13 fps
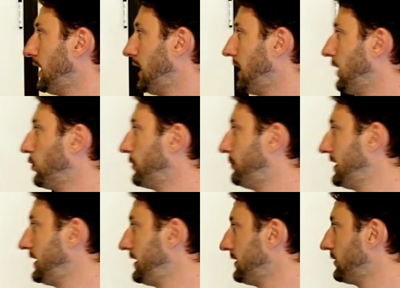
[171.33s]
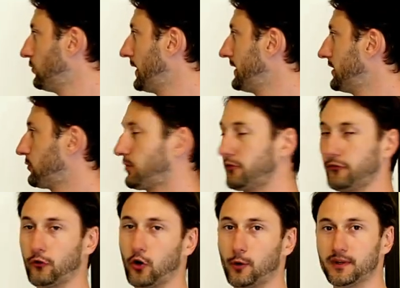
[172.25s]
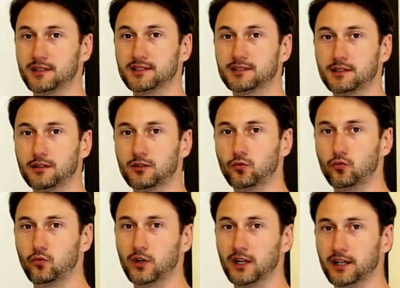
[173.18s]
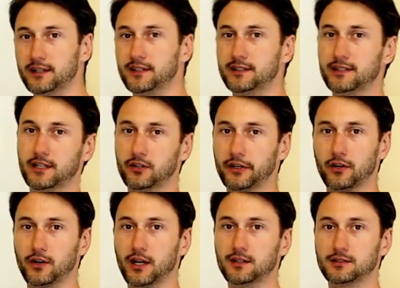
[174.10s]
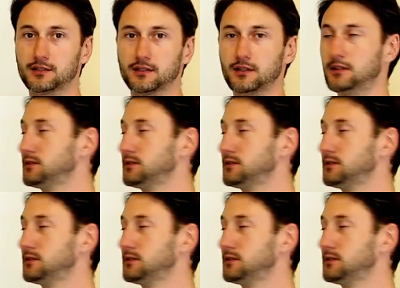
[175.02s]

uh, would be when your performance really deteriorates.